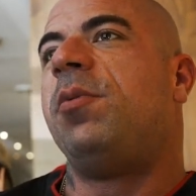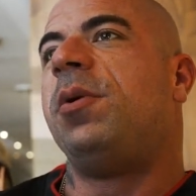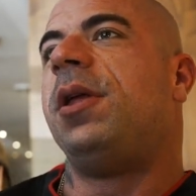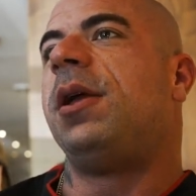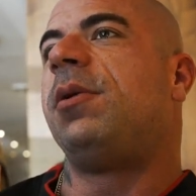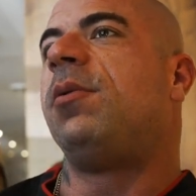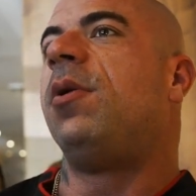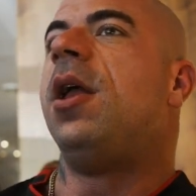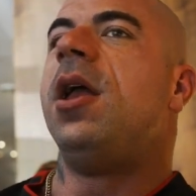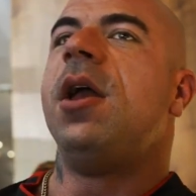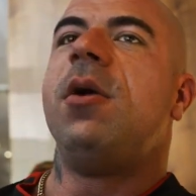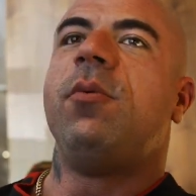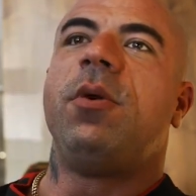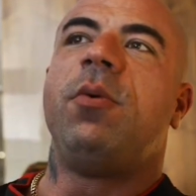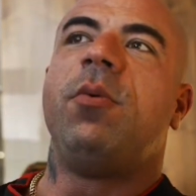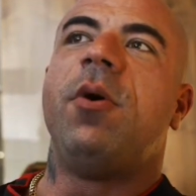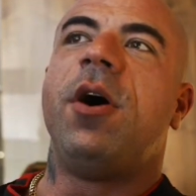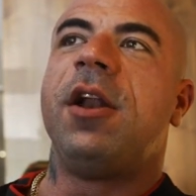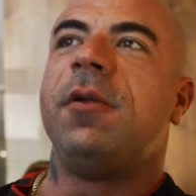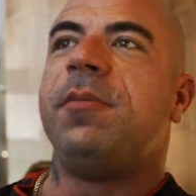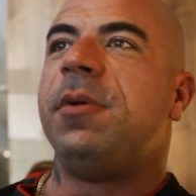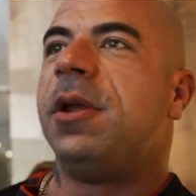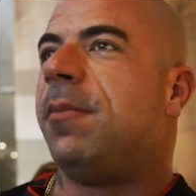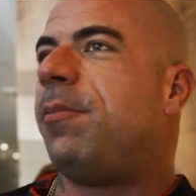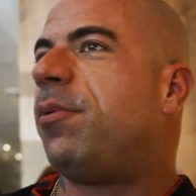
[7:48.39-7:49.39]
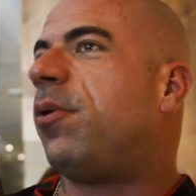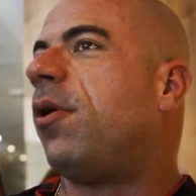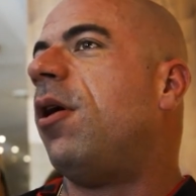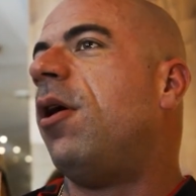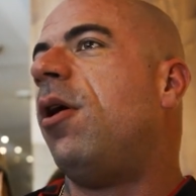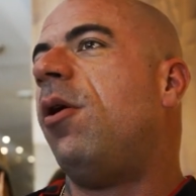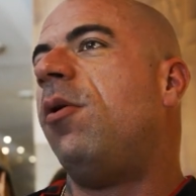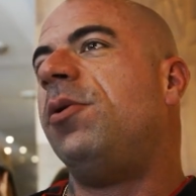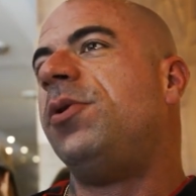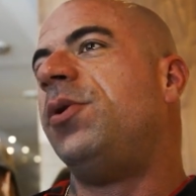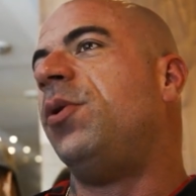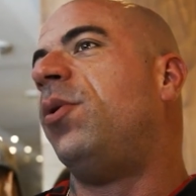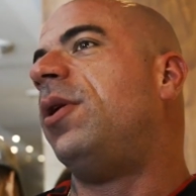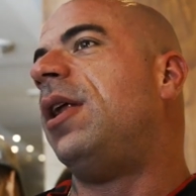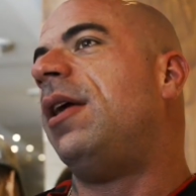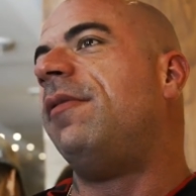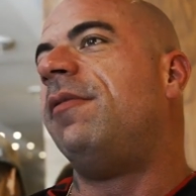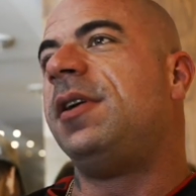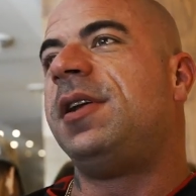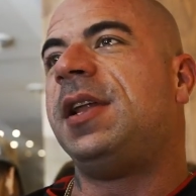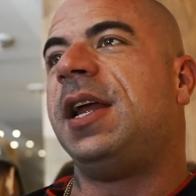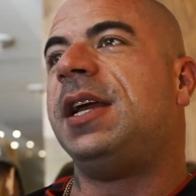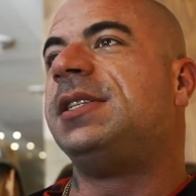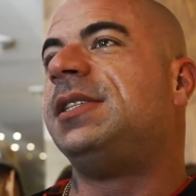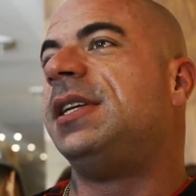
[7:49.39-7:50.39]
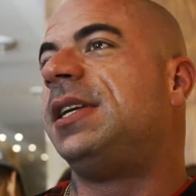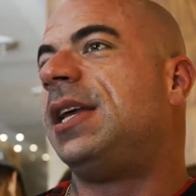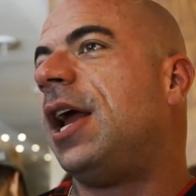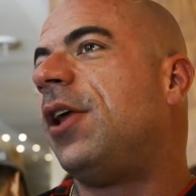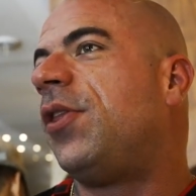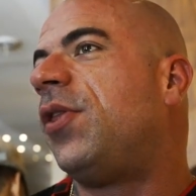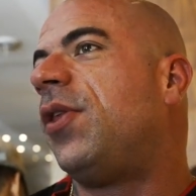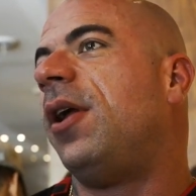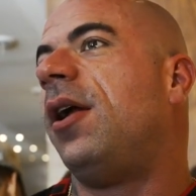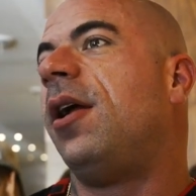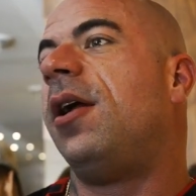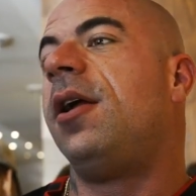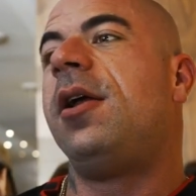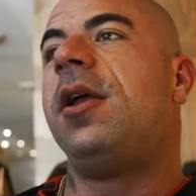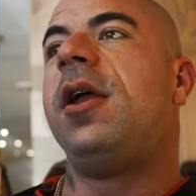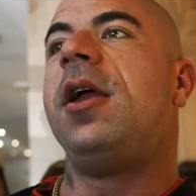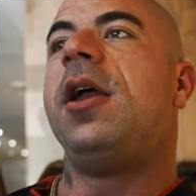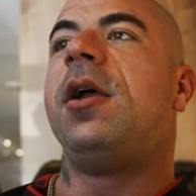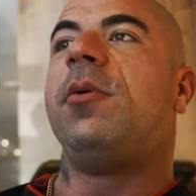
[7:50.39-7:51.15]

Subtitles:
We're, like, we want to be a pro. We'll do whatever it takes to get there.